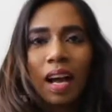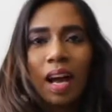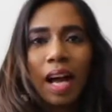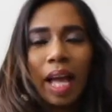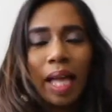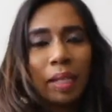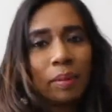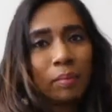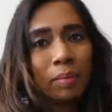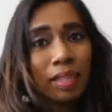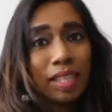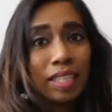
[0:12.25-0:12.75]

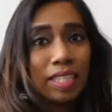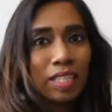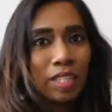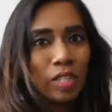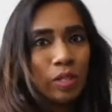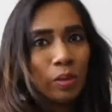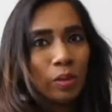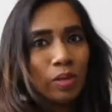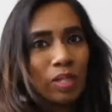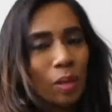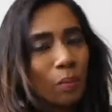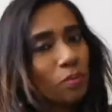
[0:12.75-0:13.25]
And please
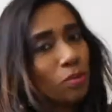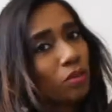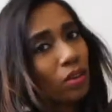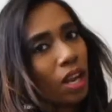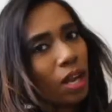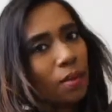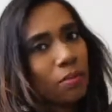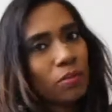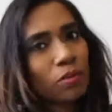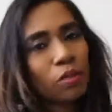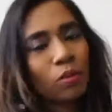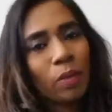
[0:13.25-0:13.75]
do
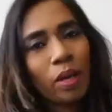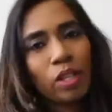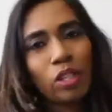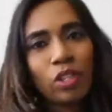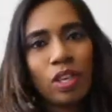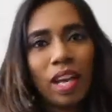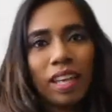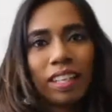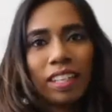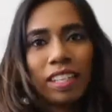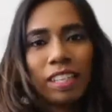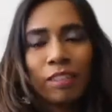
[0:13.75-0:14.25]
subscribe to my
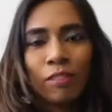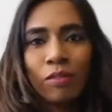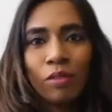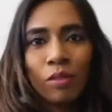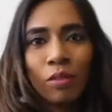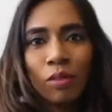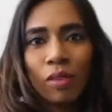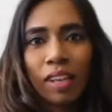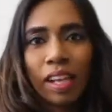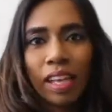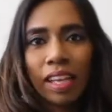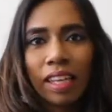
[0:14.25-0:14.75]
channel if
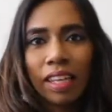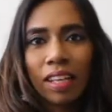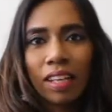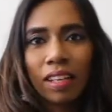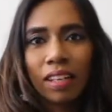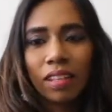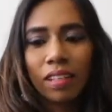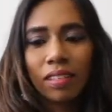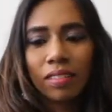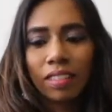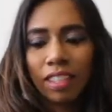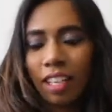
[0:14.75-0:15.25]
you like
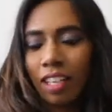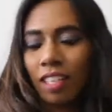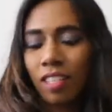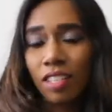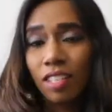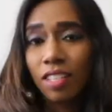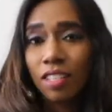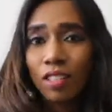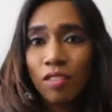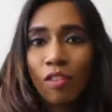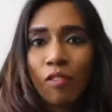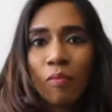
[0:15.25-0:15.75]
the
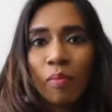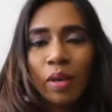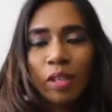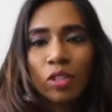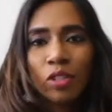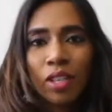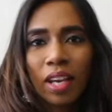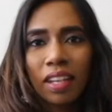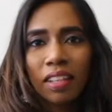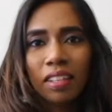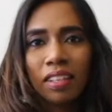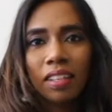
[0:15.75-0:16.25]
content of my
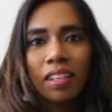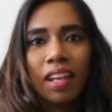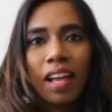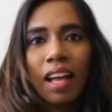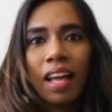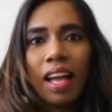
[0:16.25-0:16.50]
channel.